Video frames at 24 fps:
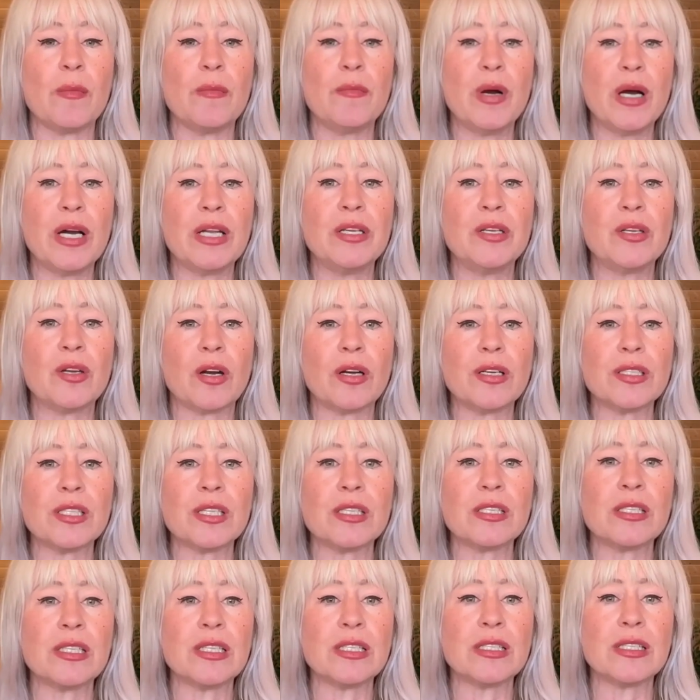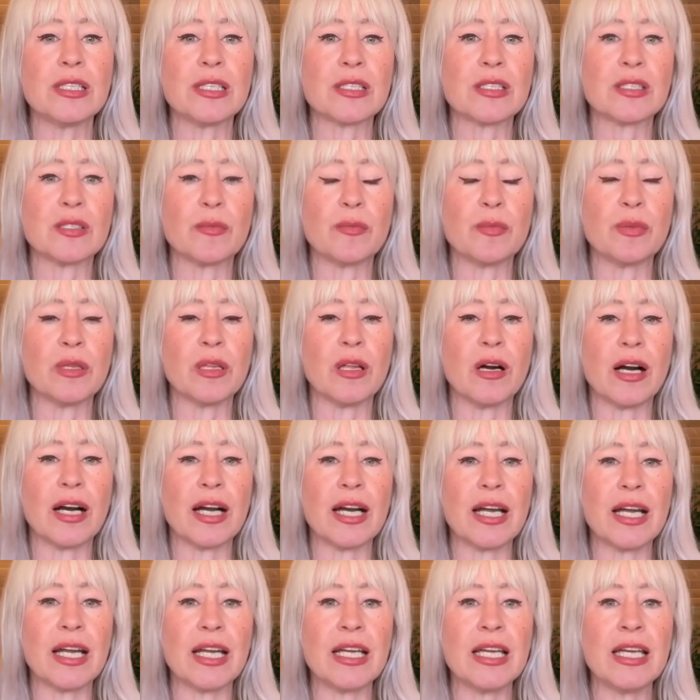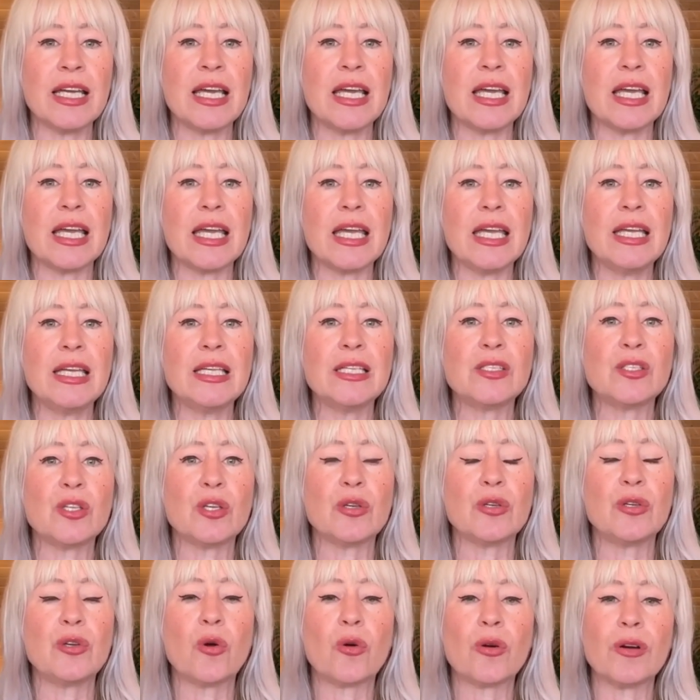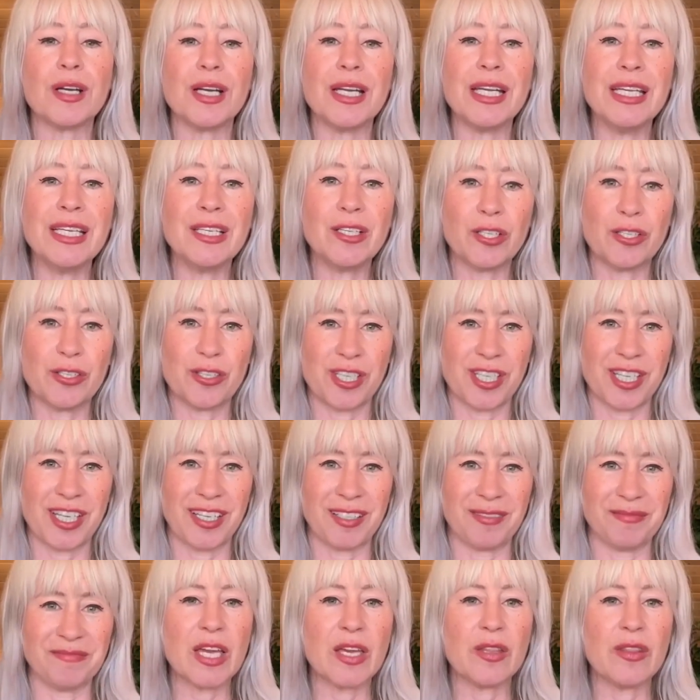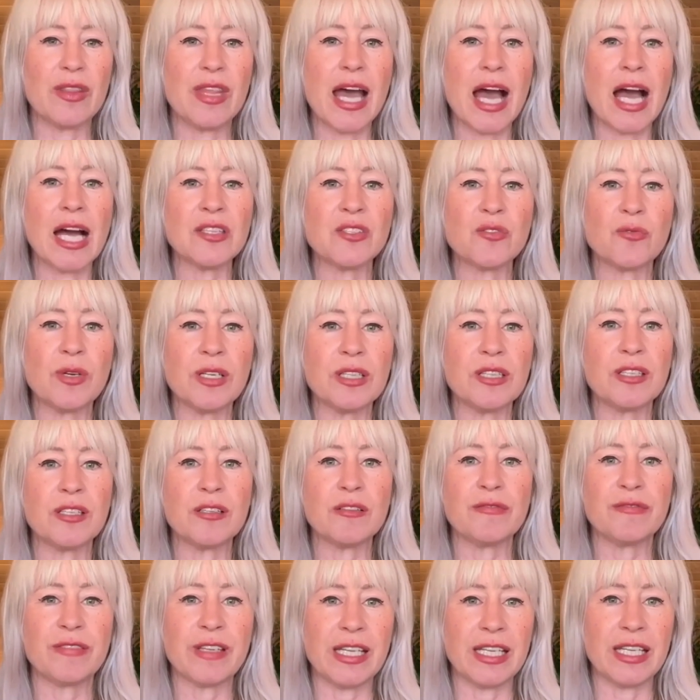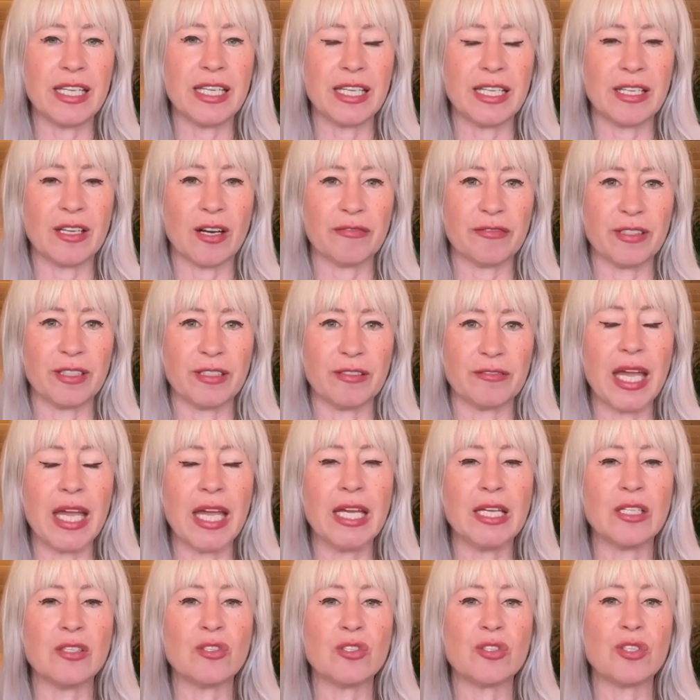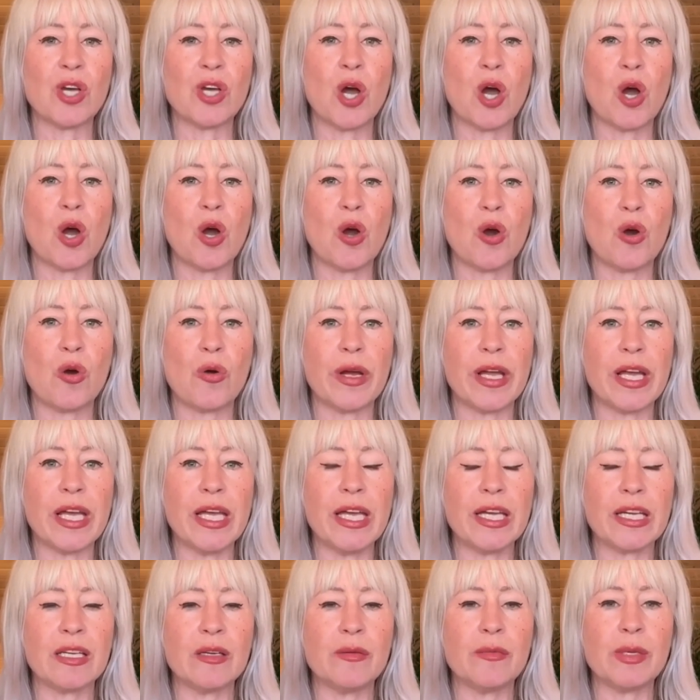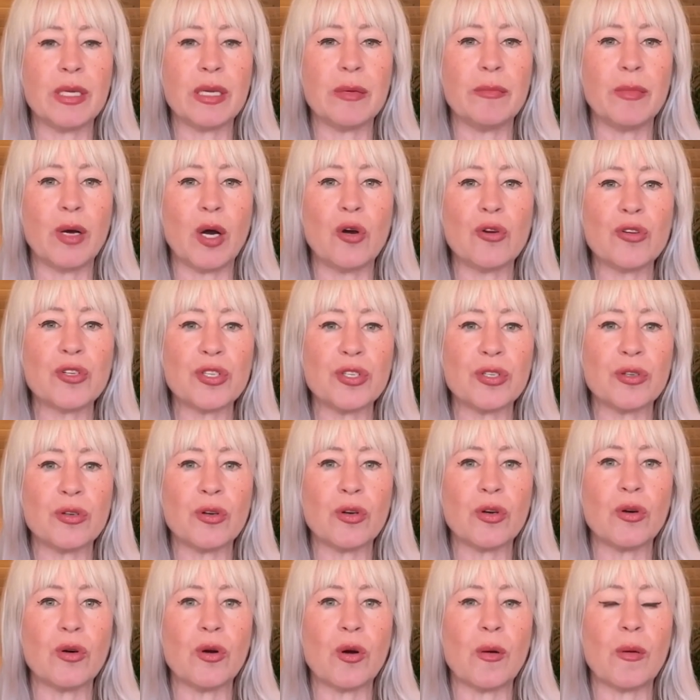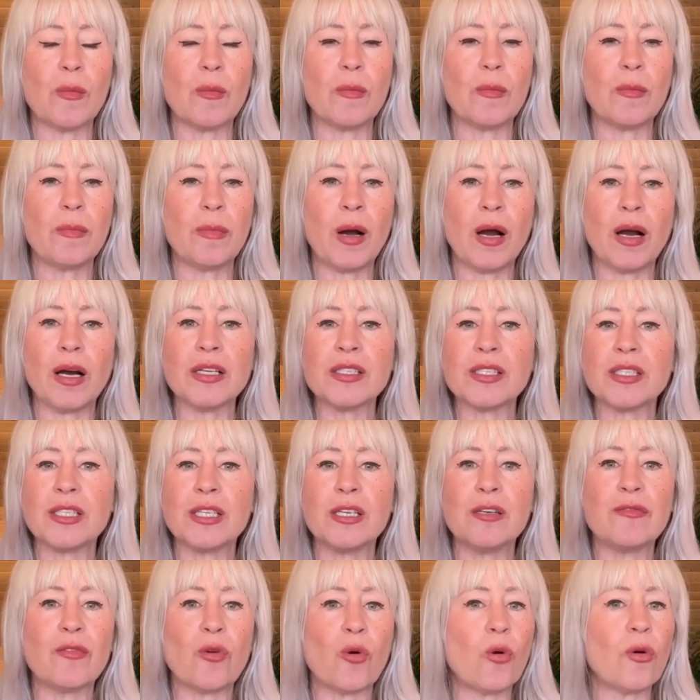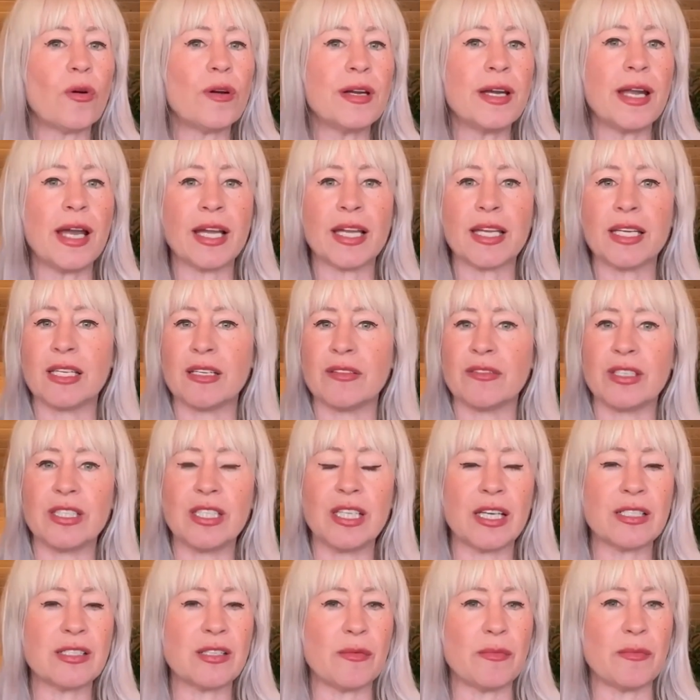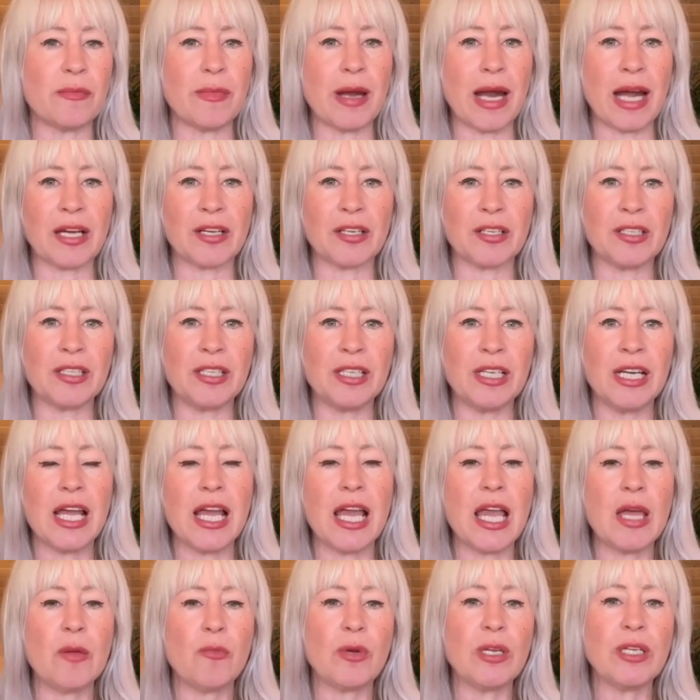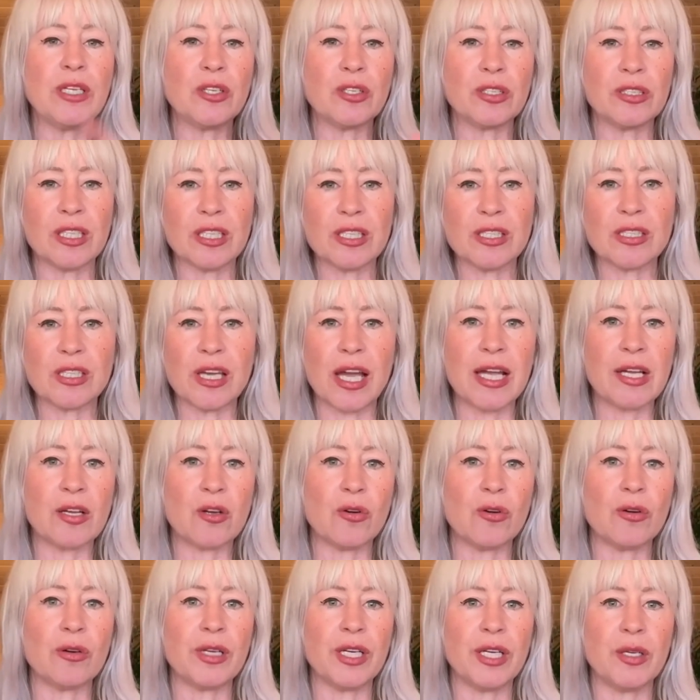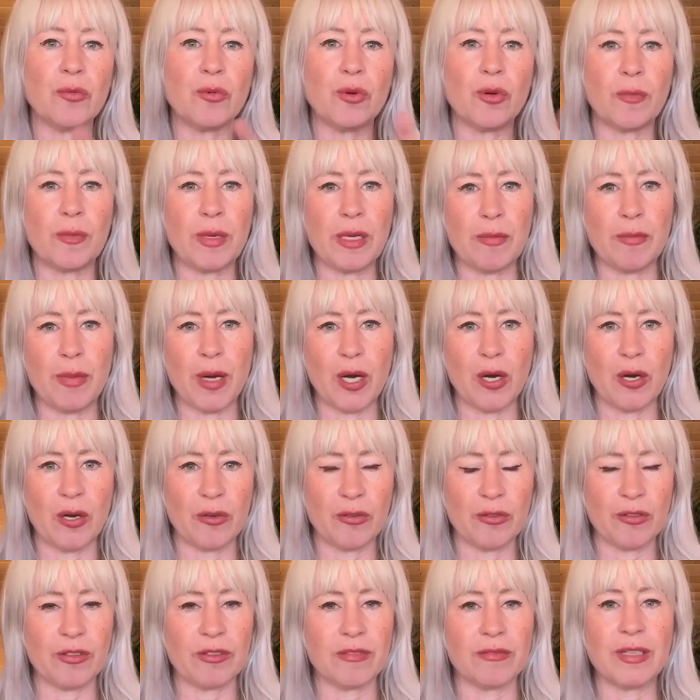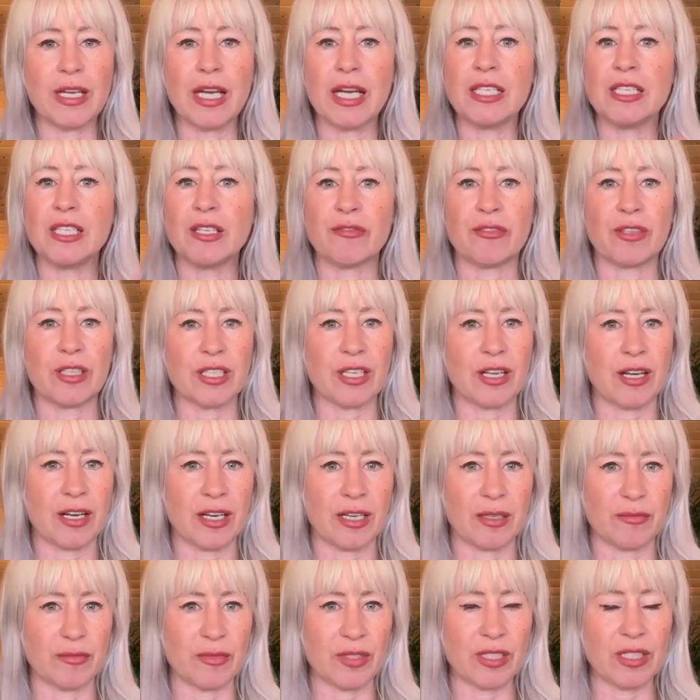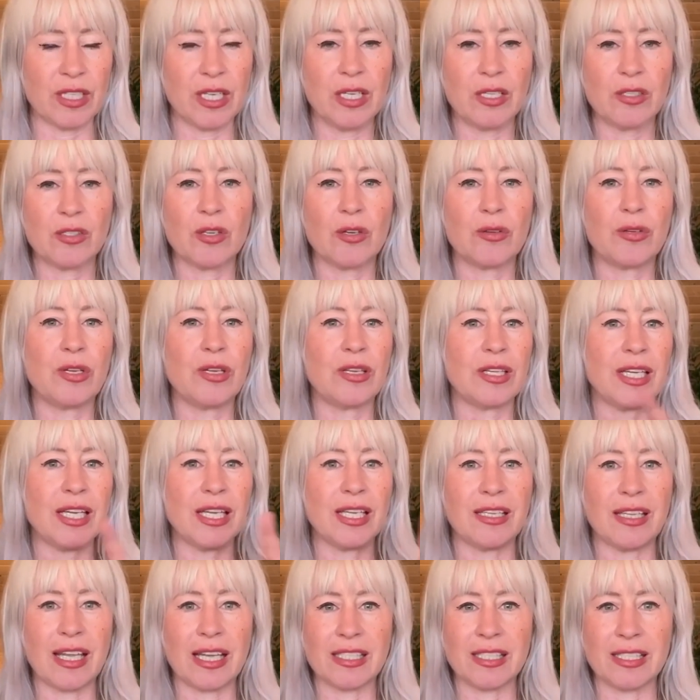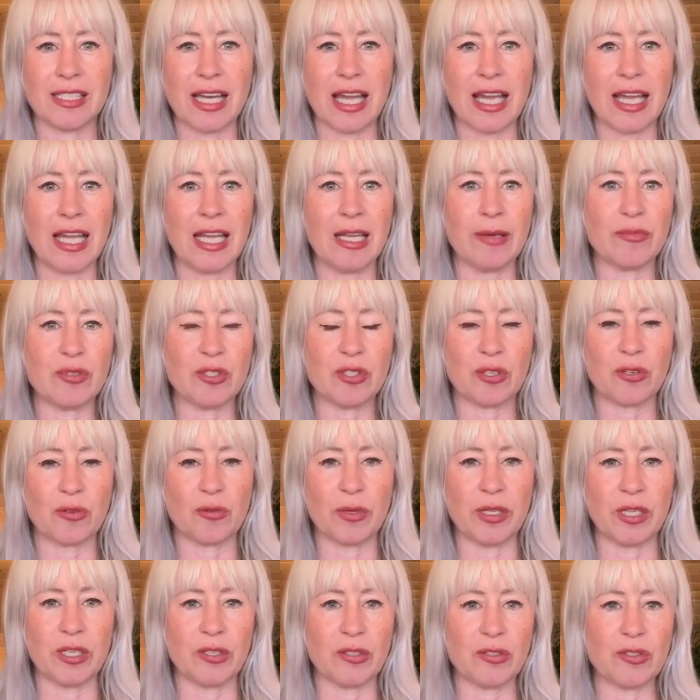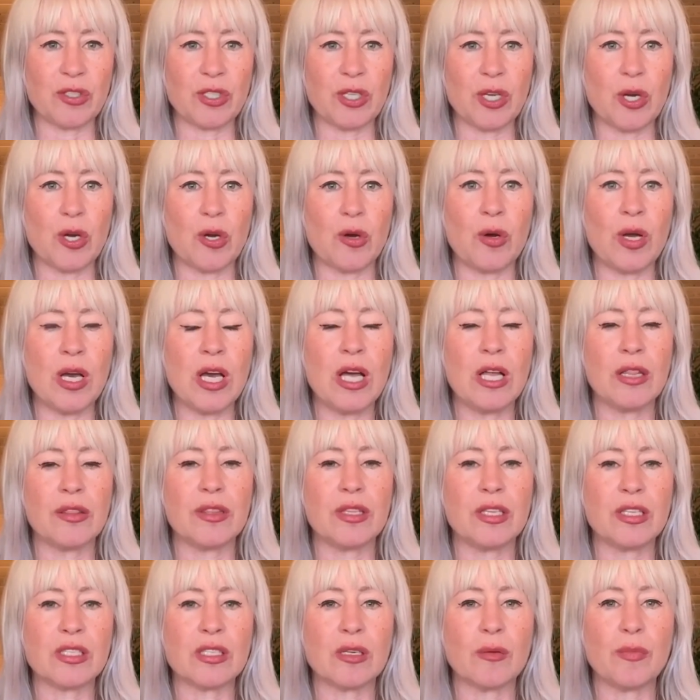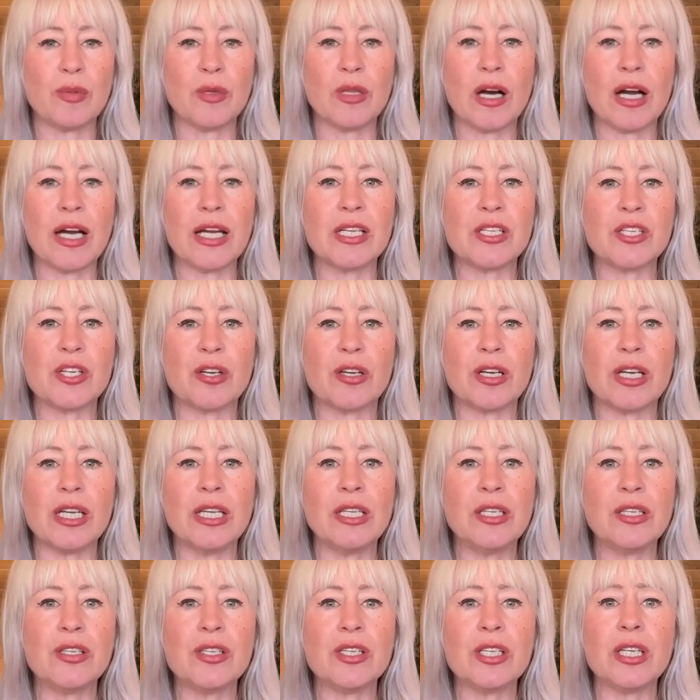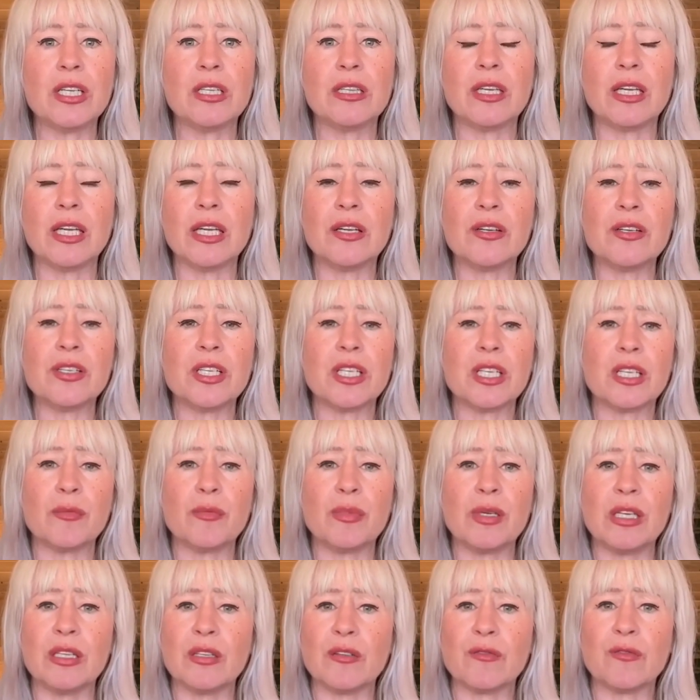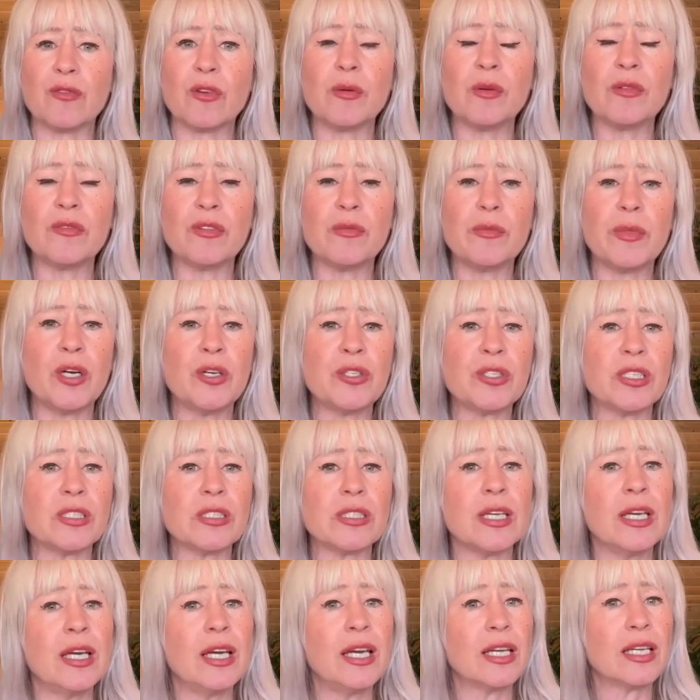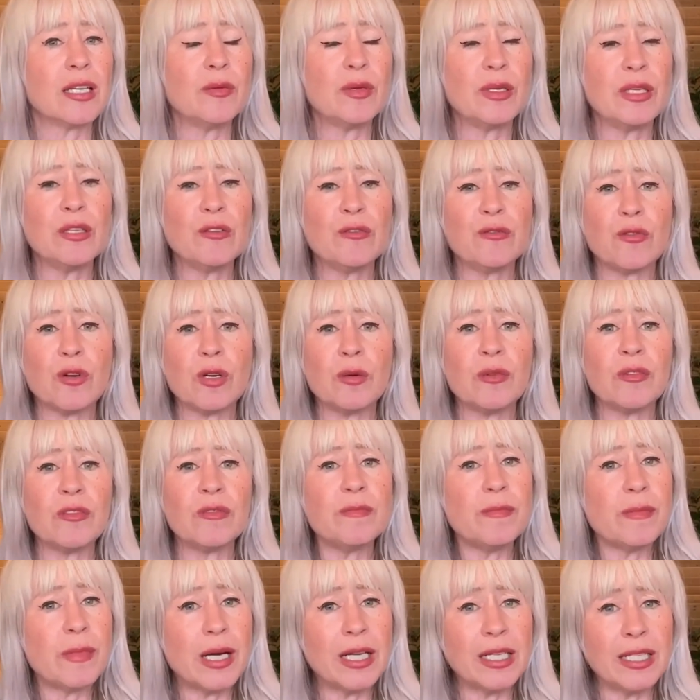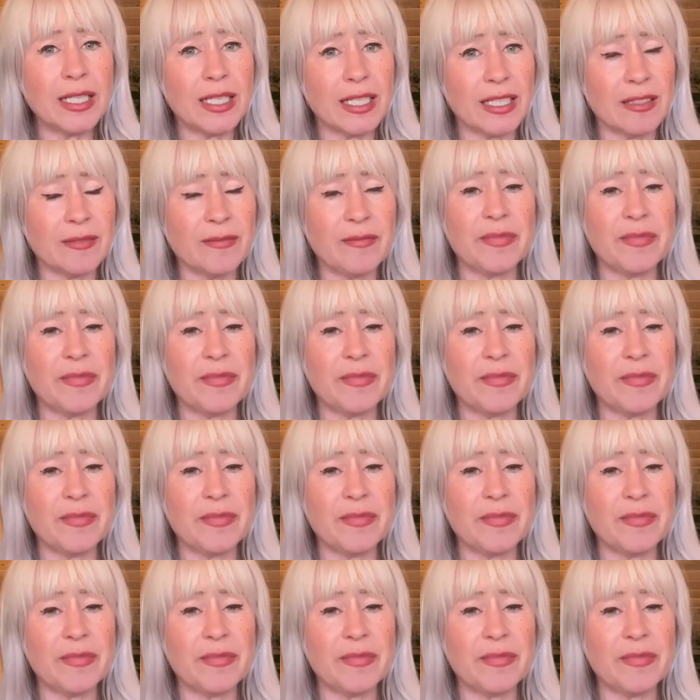But narcissistic supply is your energy. That's what they're feeding off of. And so it can be emotional, positive or negative. It doesn't matter. And when you're in the cycle, it will be both at different times. So again, that's that hamster wheel. So the supply is your energy, and the energy could be in the form of emotions, it can be in the form of money.